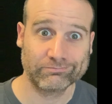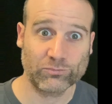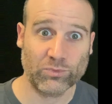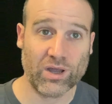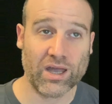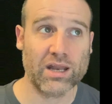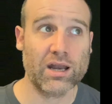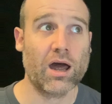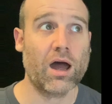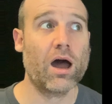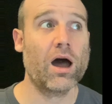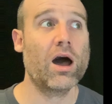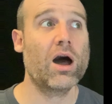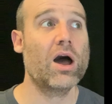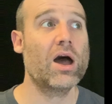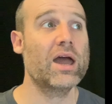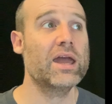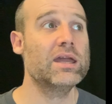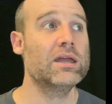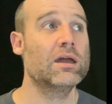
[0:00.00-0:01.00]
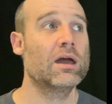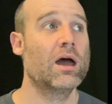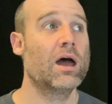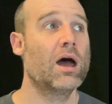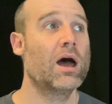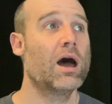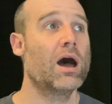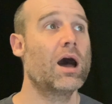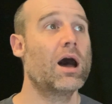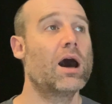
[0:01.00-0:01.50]
We had high,
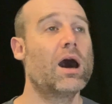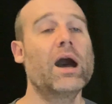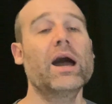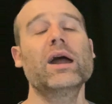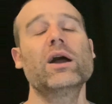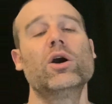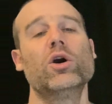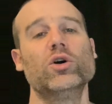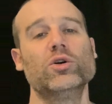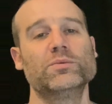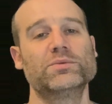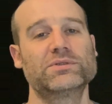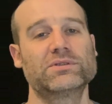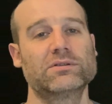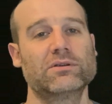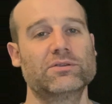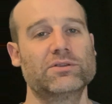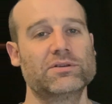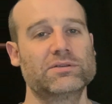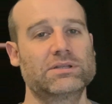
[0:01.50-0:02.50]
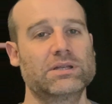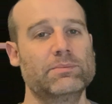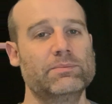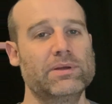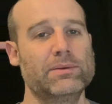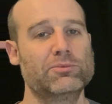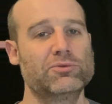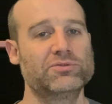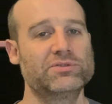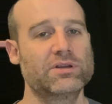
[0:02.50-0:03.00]
high hopes, although some
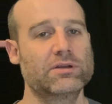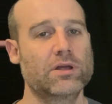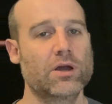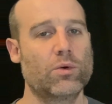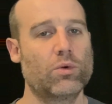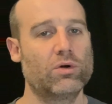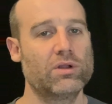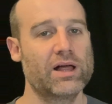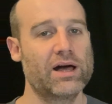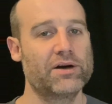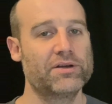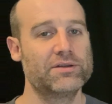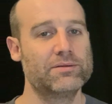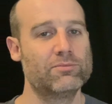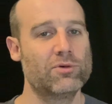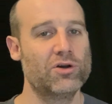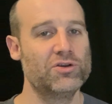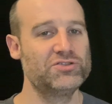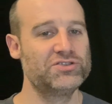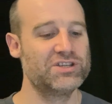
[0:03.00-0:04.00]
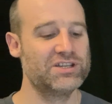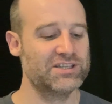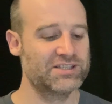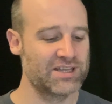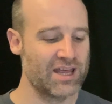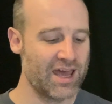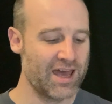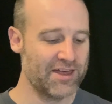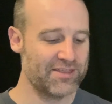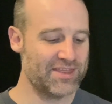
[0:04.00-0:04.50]
people did go all out on
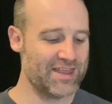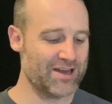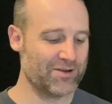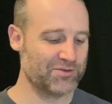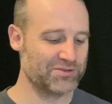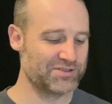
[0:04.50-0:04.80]
emojis. There